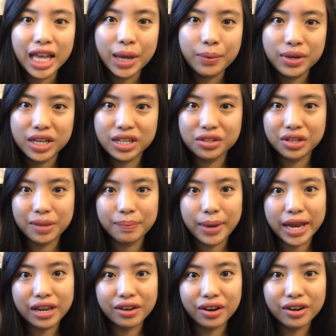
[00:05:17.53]
I went into the
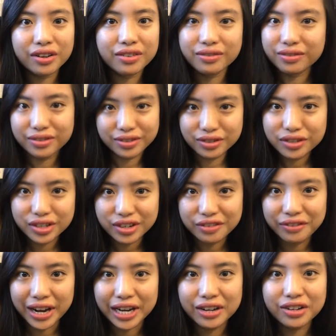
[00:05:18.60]
backyard,
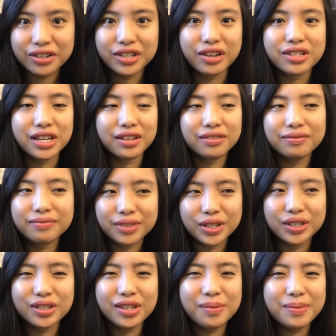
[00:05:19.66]
couldn't find her. So I was like,
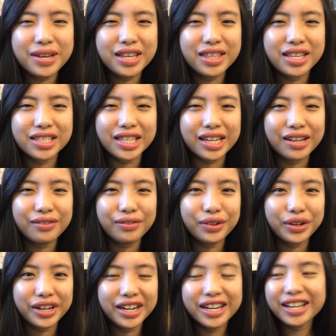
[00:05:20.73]
could she be in the second
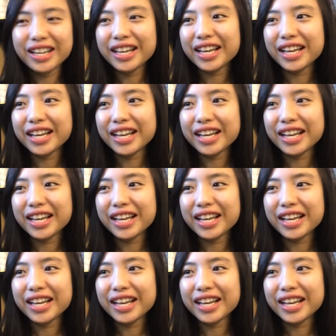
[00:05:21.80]
floor?